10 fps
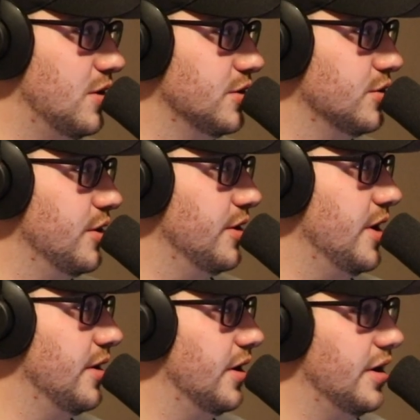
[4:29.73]

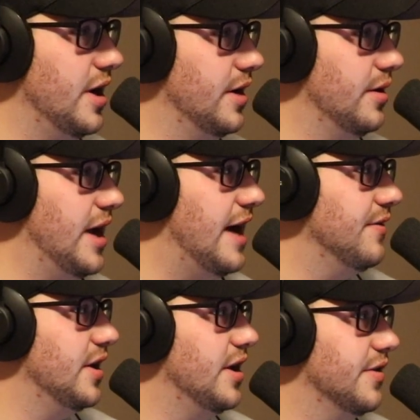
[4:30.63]
Alstron and
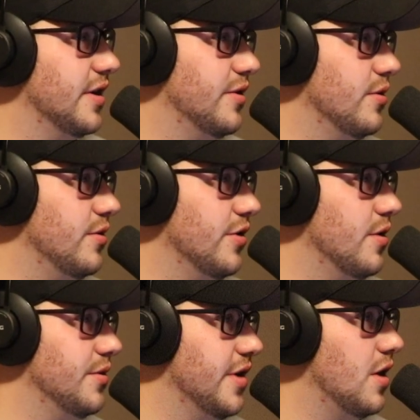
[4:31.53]
having kids like Drew
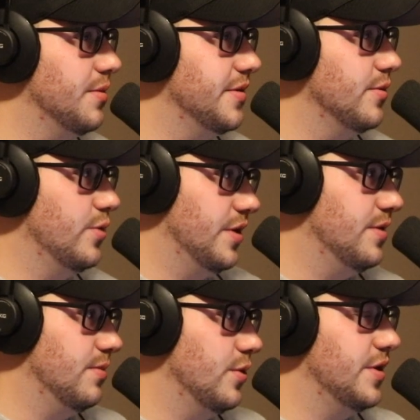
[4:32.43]
Jones helps
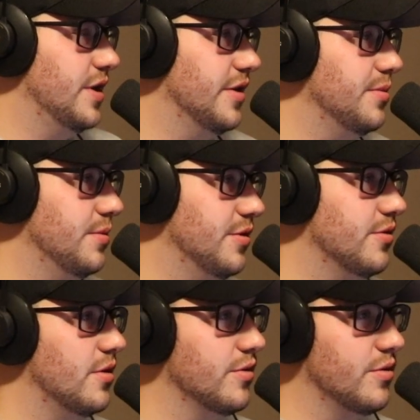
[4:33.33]
with this. But
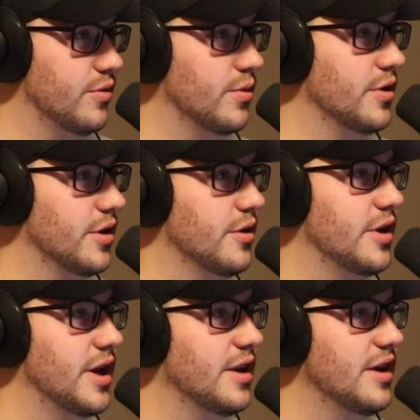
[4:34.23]
Mr. Alstron's really
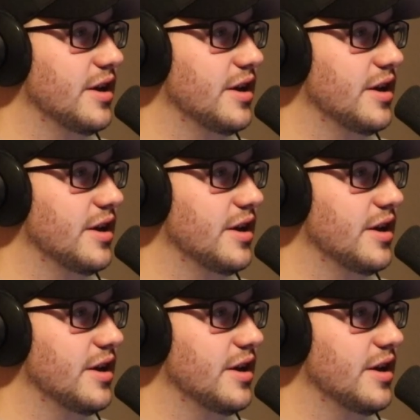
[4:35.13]
good at